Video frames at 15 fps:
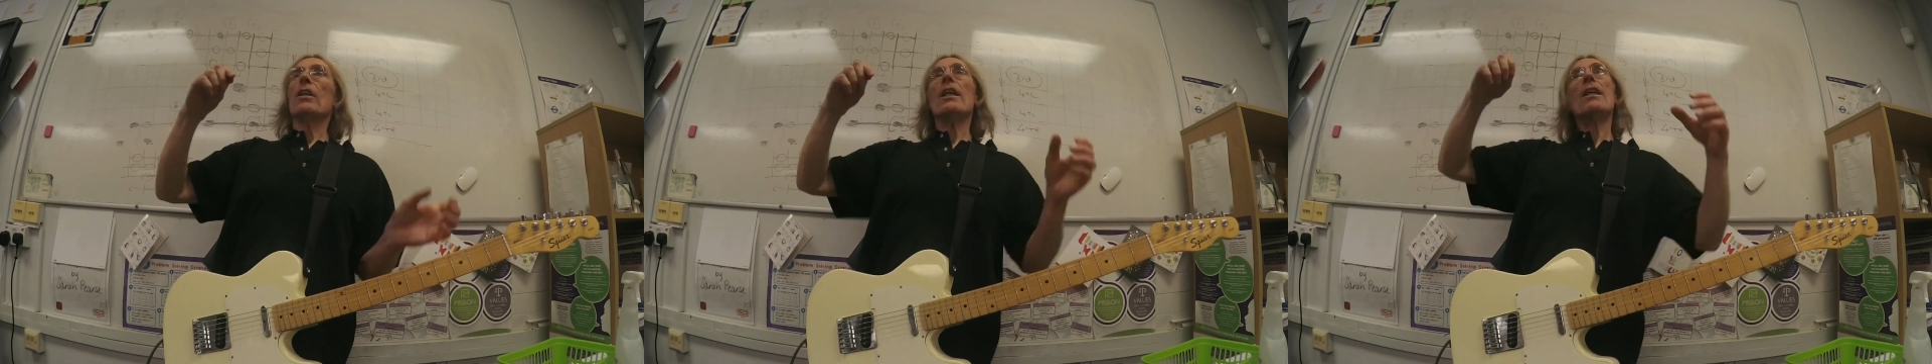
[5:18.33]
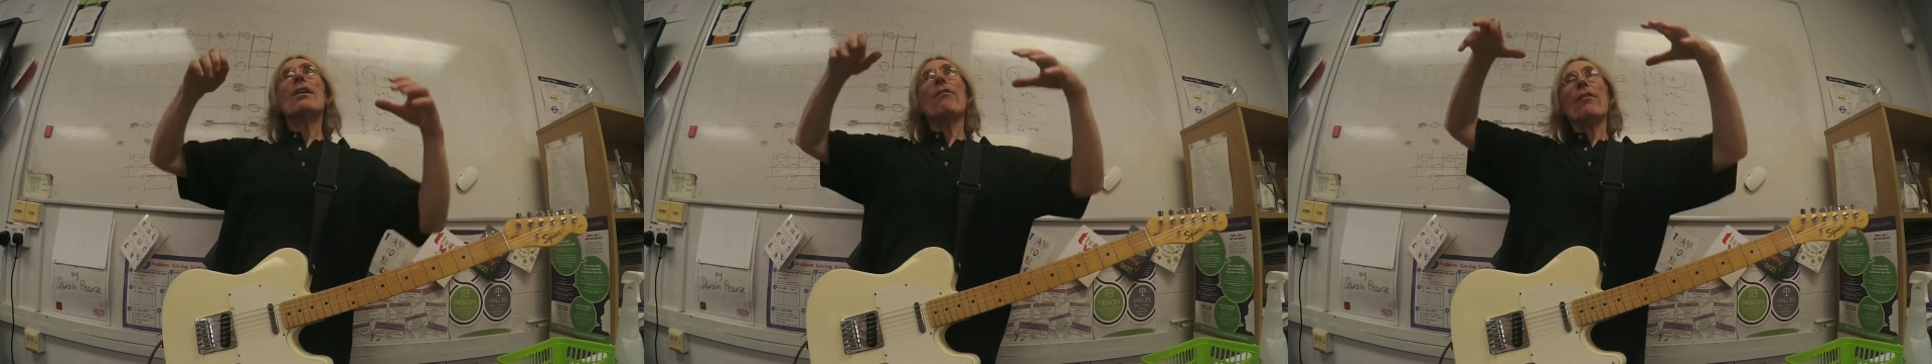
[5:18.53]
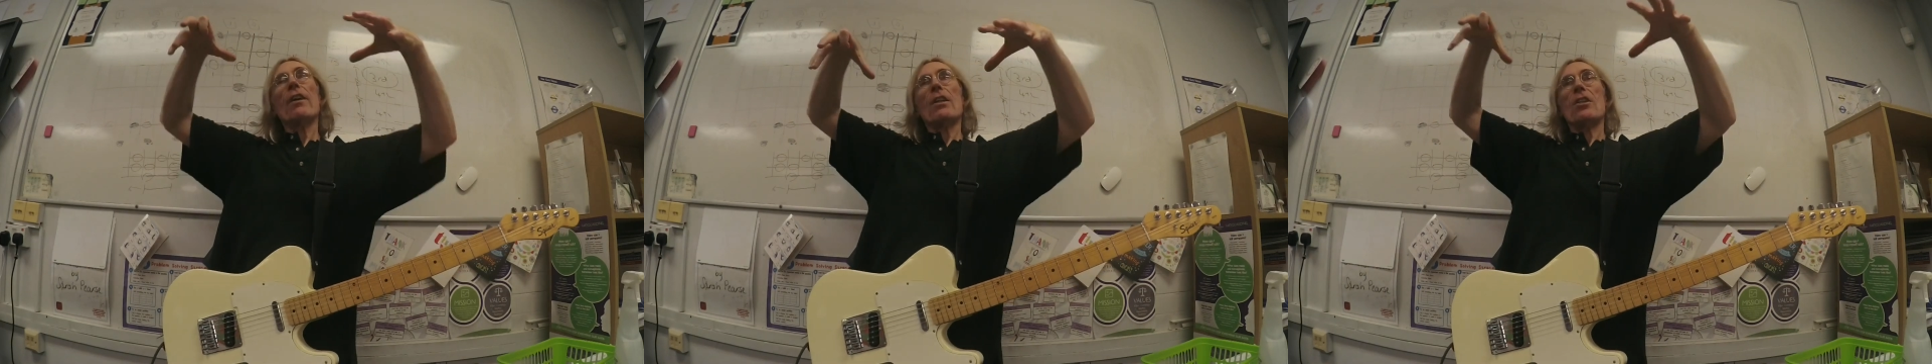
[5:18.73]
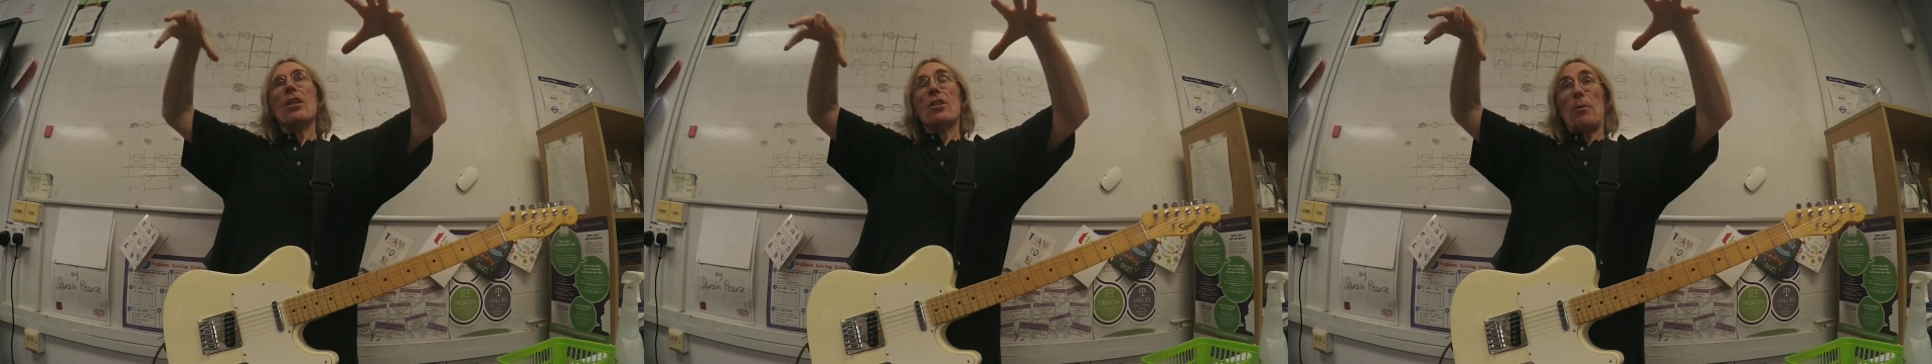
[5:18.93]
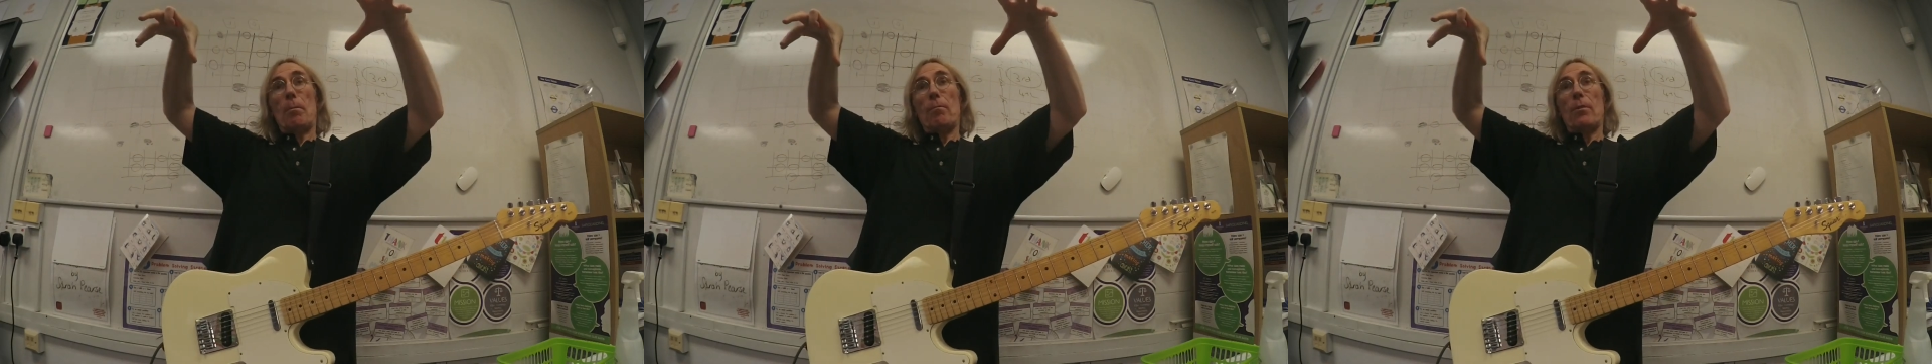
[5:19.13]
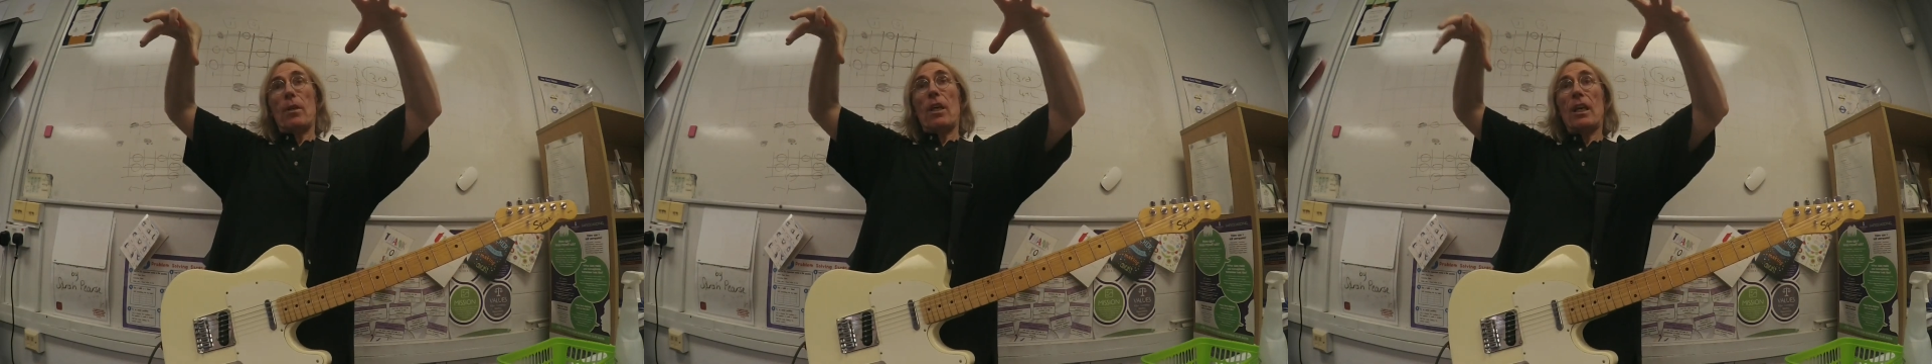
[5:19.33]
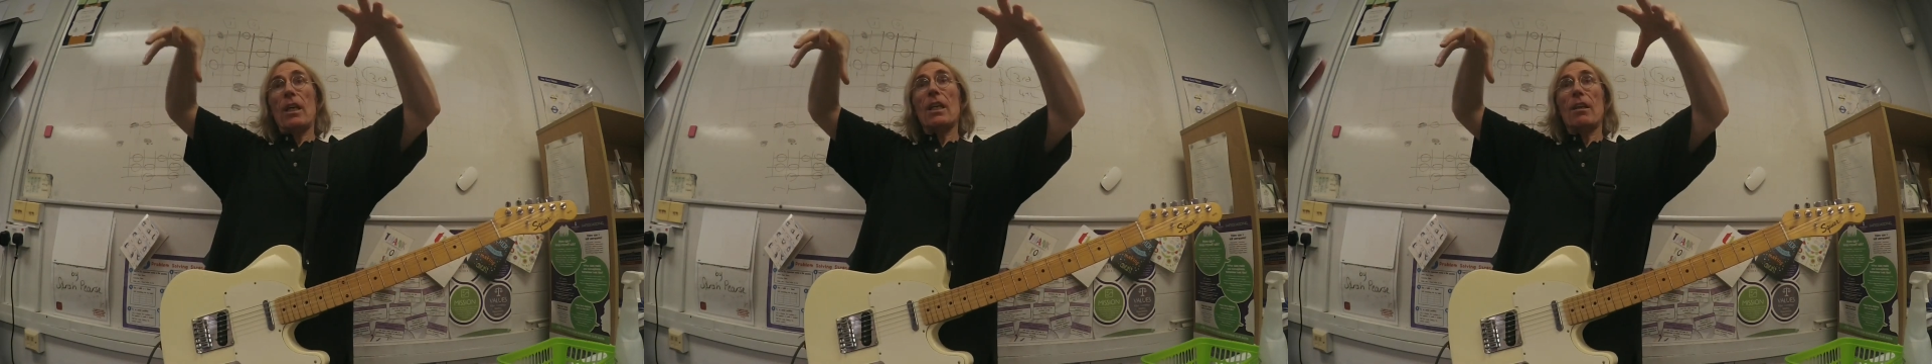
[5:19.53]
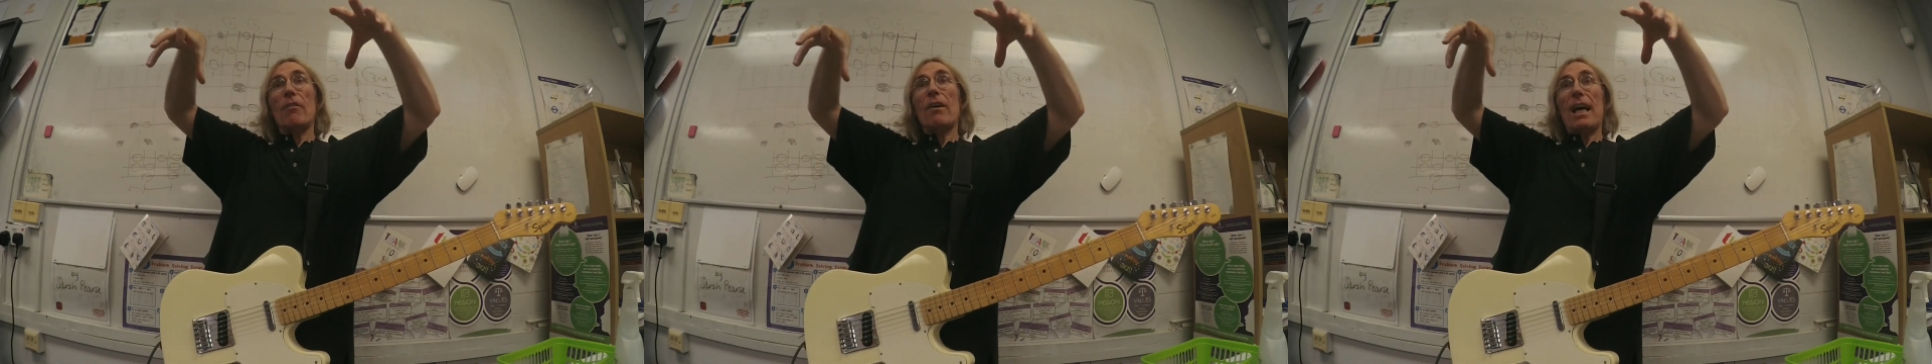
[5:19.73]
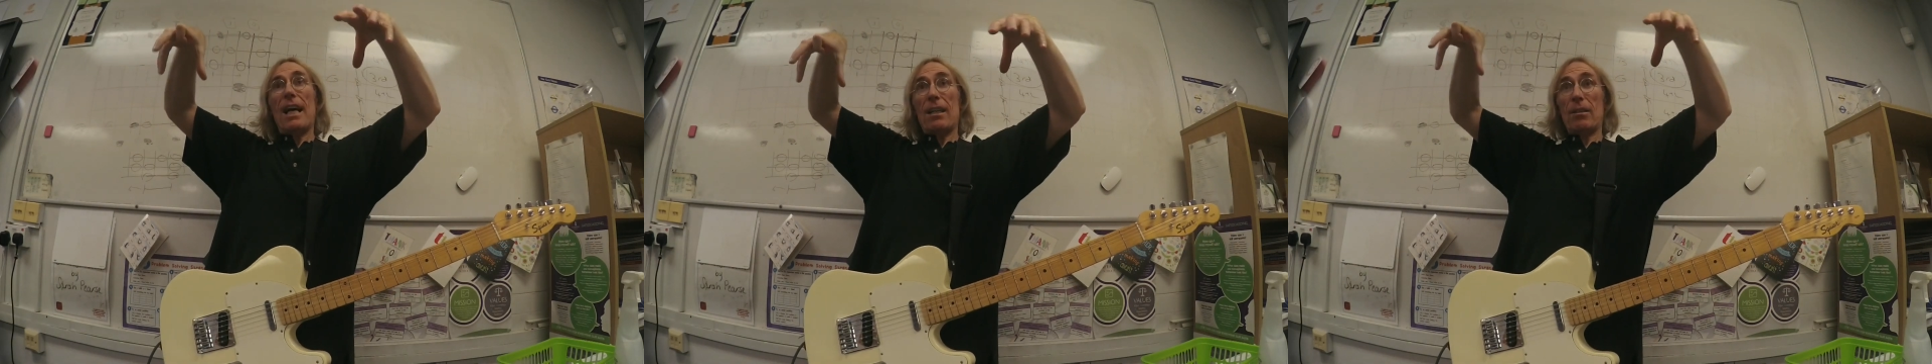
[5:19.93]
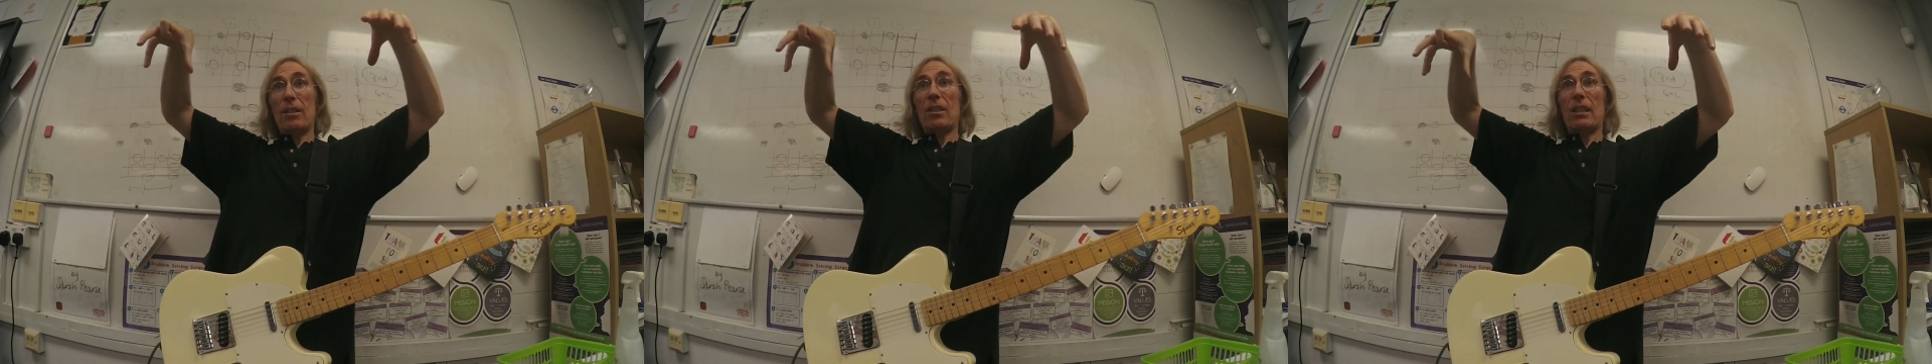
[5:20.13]
E fixes the key of
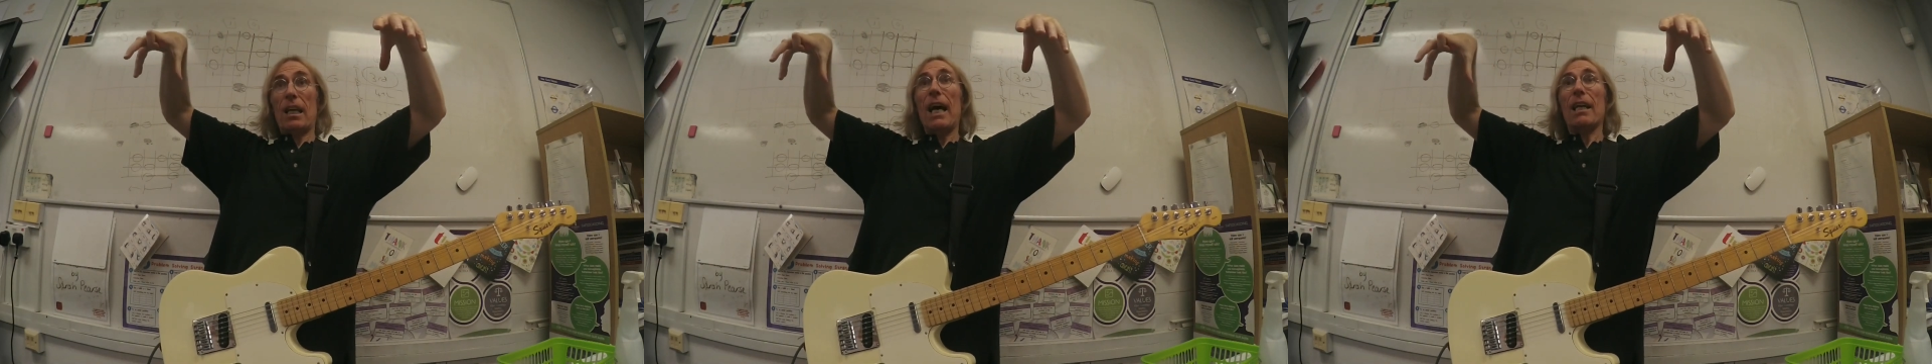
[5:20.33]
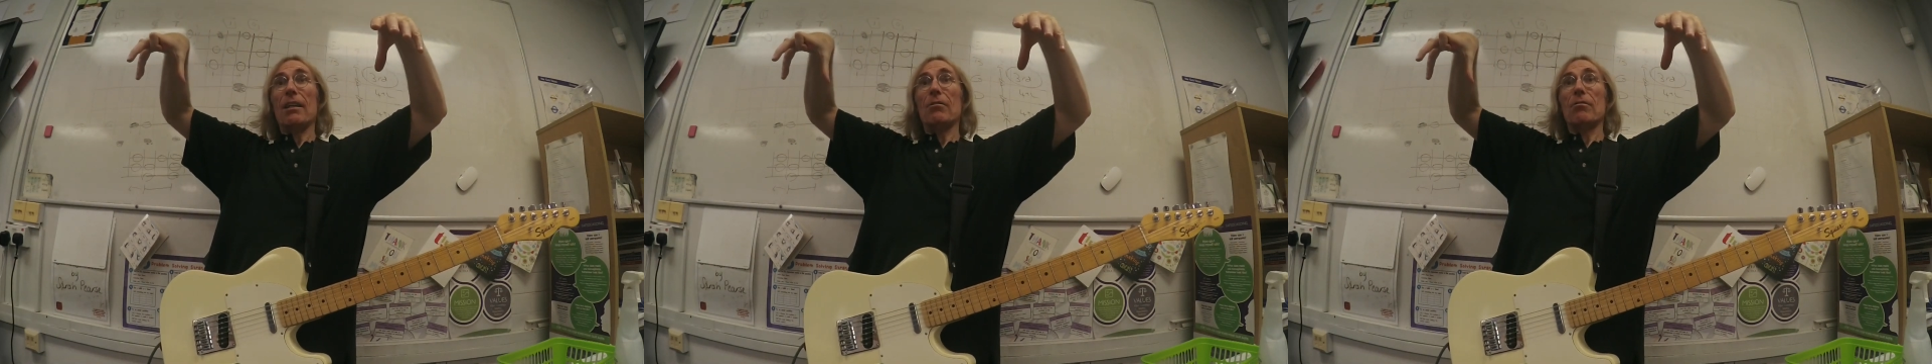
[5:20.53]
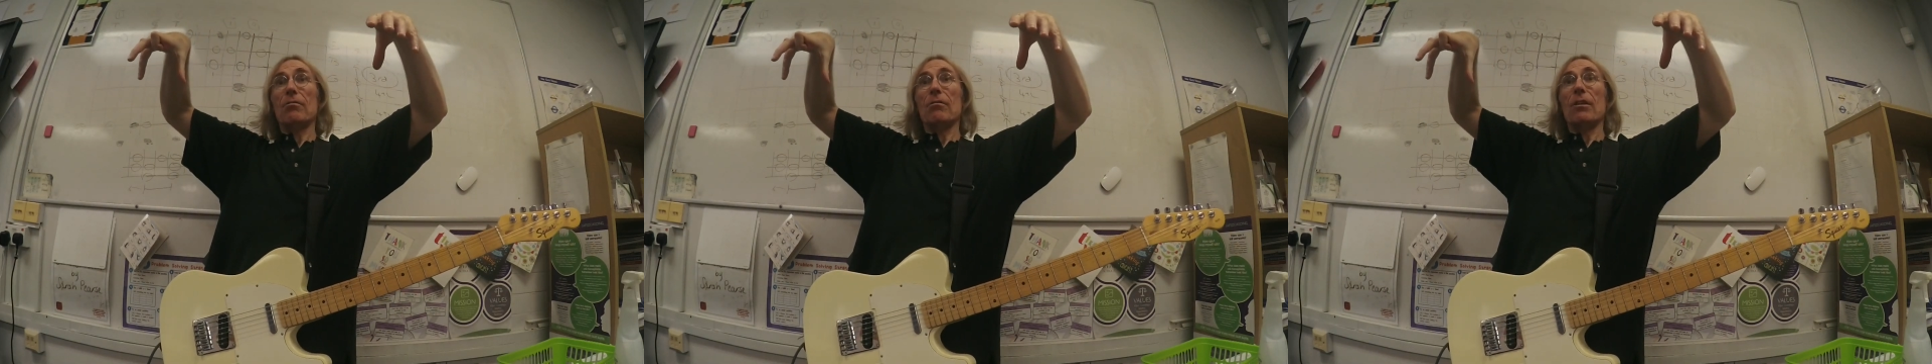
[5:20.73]
our scale,